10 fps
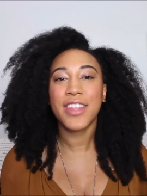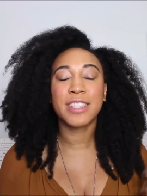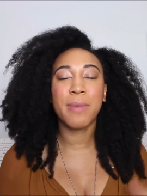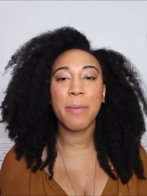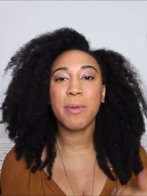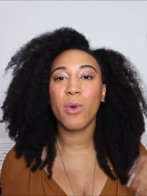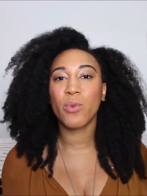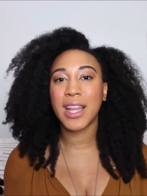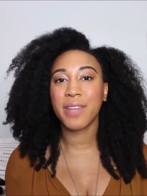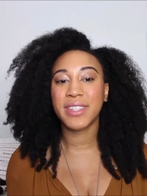This might be more
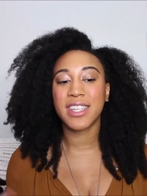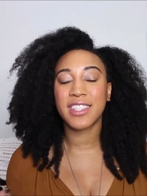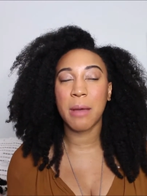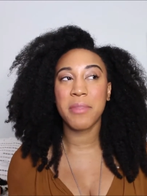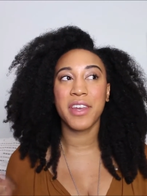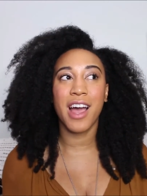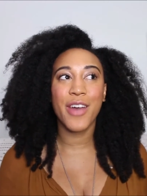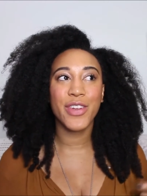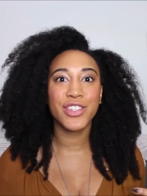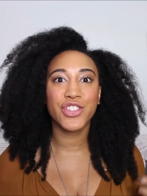relevant to some than
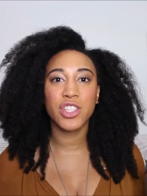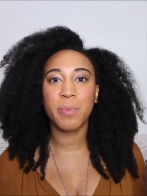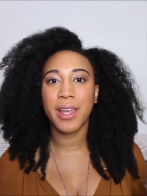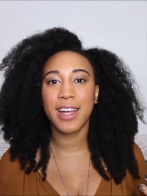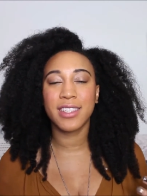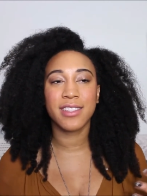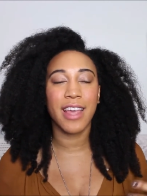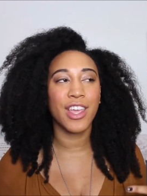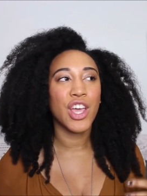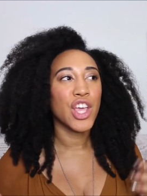others just because it's
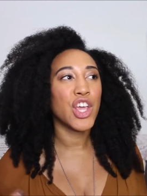like,